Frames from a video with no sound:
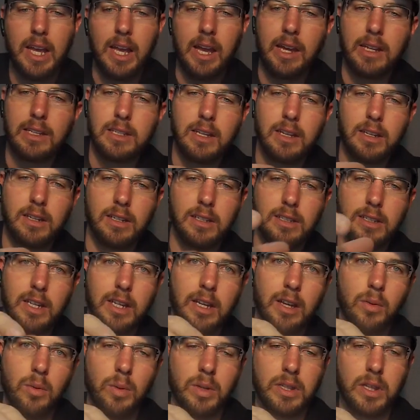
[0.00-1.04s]
it's going to
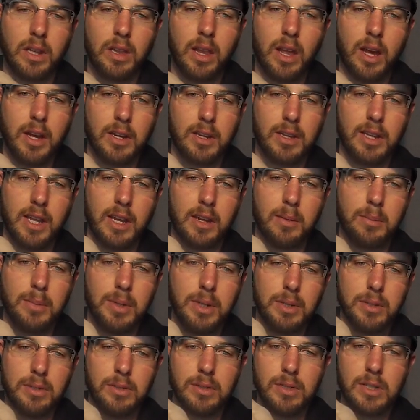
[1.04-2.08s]
deal with a lot of that
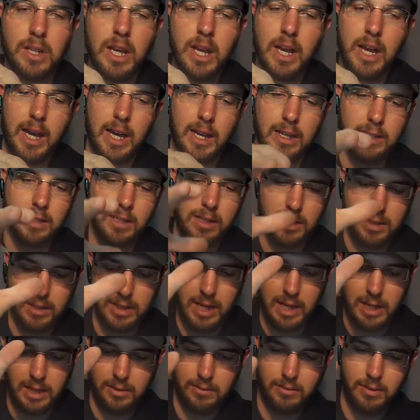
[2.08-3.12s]
abuse, and it's going to
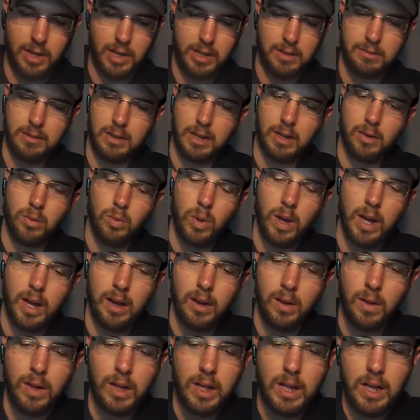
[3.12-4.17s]
take it very very
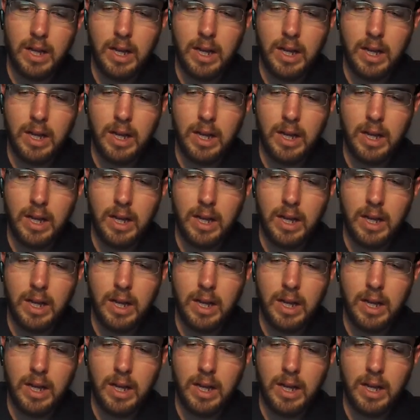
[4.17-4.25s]
well.